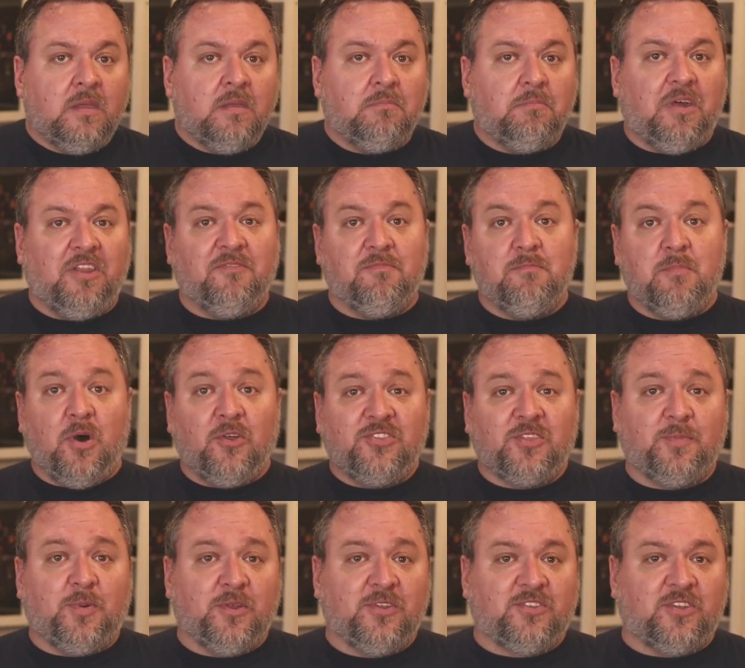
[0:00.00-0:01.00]
But if
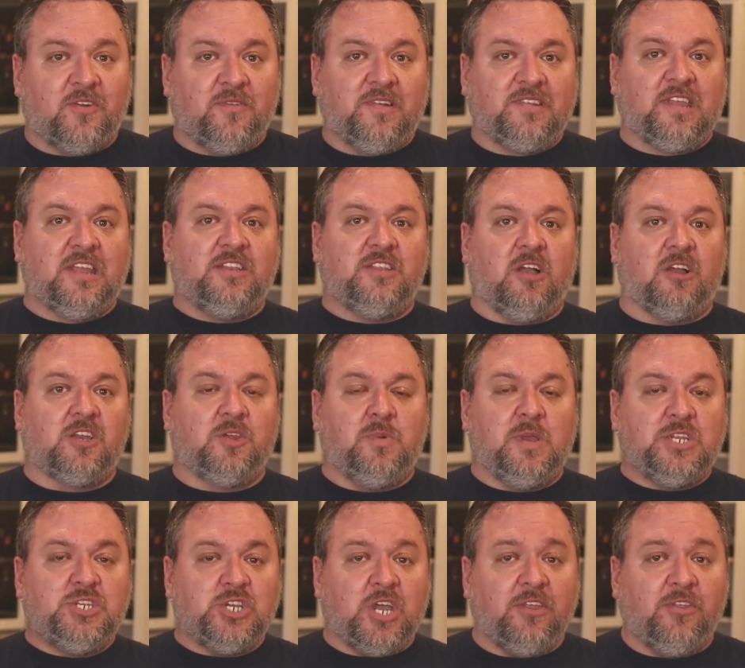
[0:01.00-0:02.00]
multiple servers can talk to
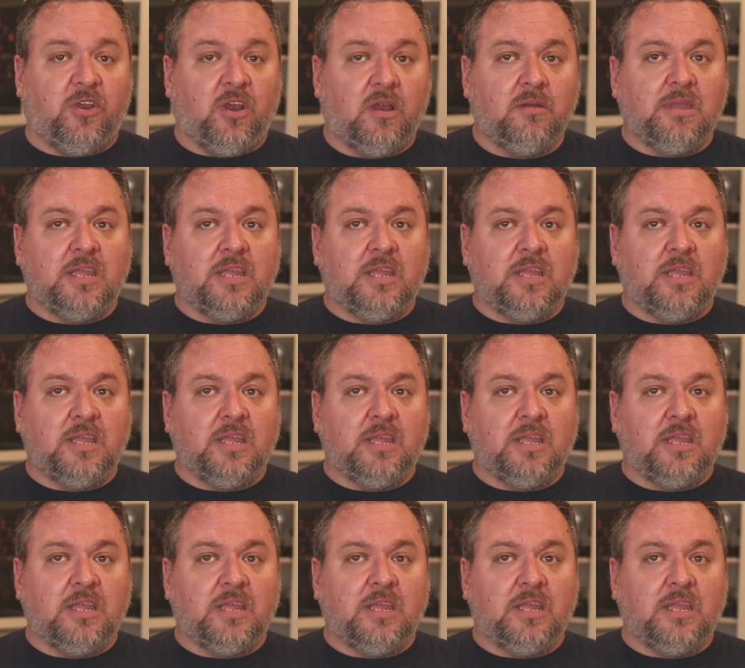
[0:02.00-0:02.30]
each other